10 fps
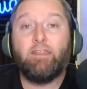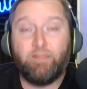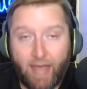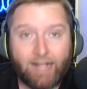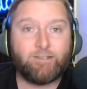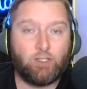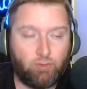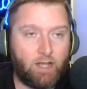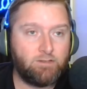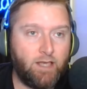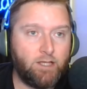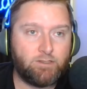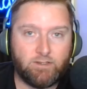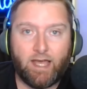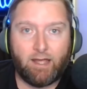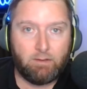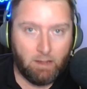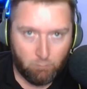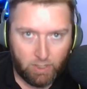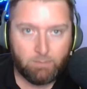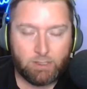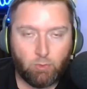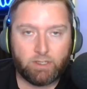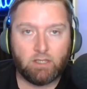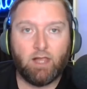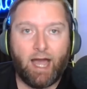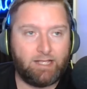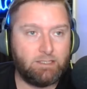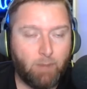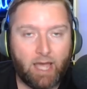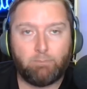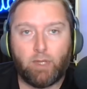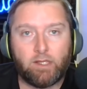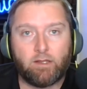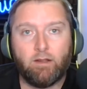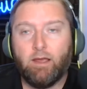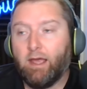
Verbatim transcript: That's the translation that uh, reading between the lines, in my opinion.